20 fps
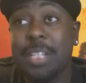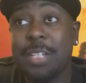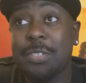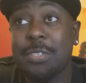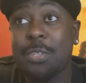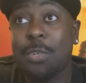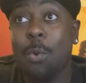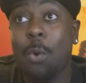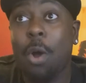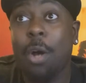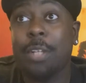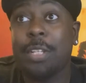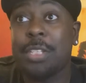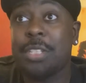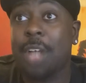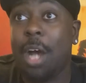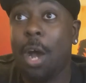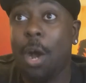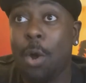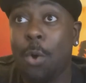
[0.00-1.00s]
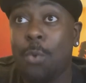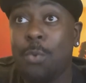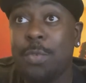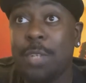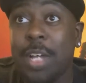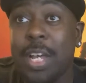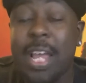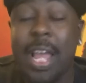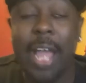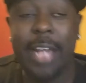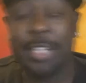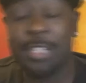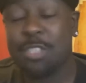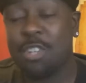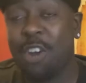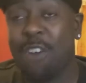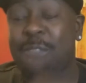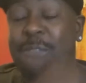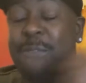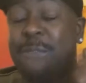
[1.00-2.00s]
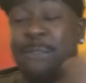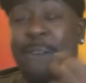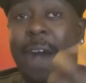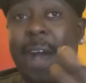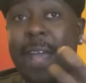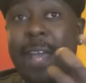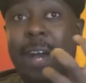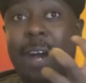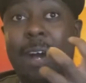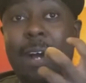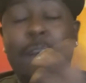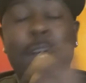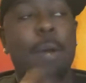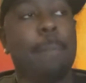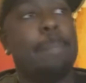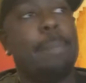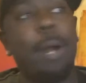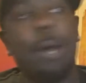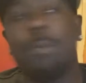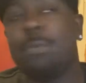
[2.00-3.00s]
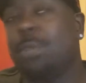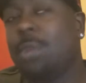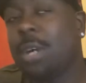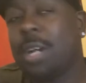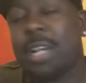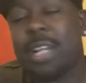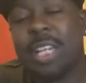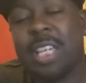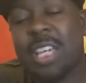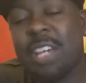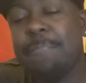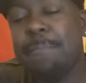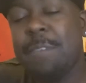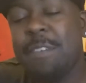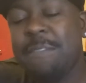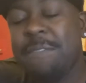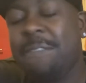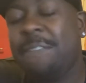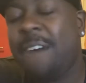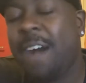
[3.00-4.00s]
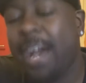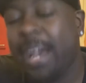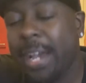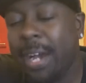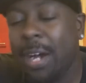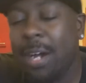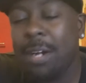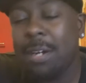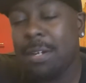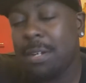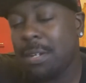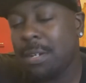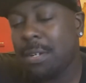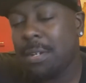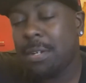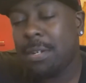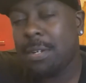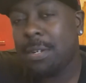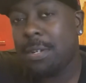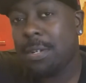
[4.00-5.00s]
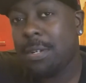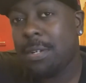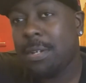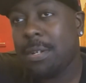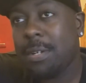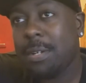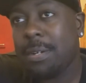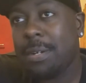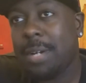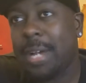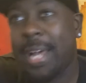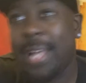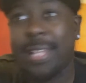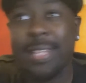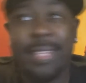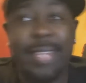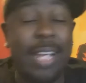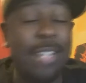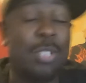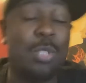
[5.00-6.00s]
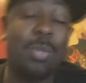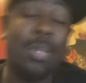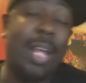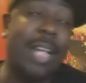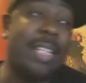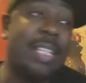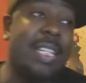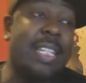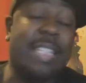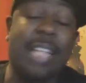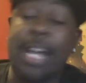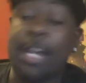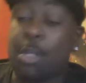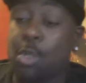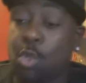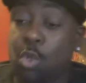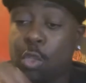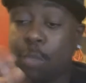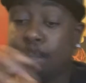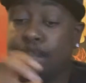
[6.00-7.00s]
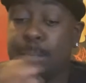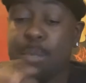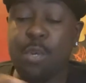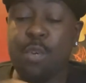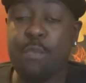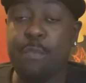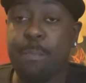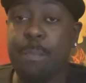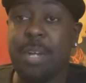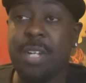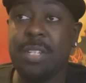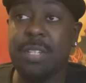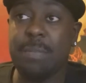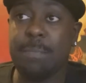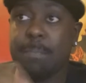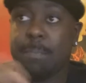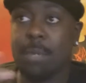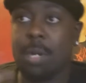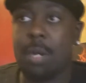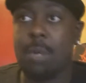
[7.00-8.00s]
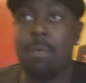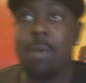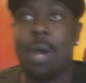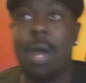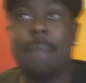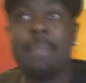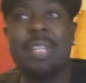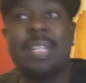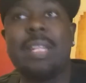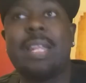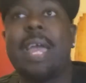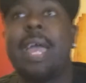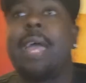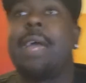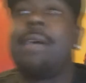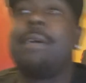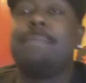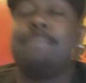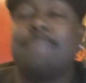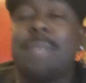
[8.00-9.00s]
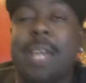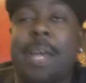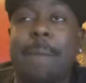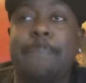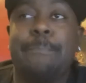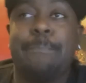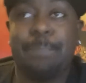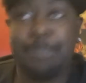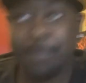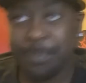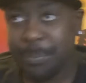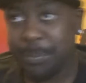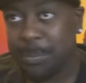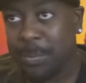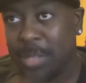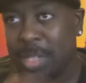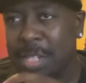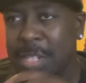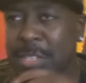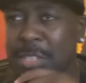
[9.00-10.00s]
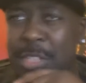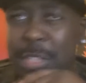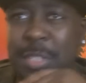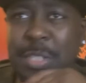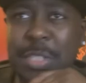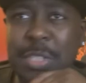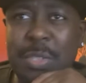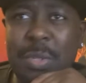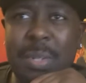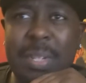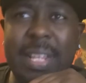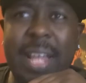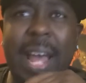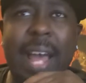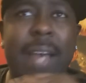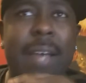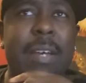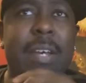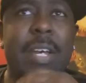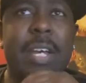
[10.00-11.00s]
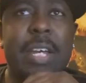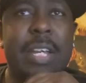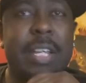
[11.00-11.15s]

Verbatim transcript: Tentacle on his own, and he's got fire, bro, look, give me fire, and that's all I need, and good movement, bro, I'm in there, yeah. So you saw that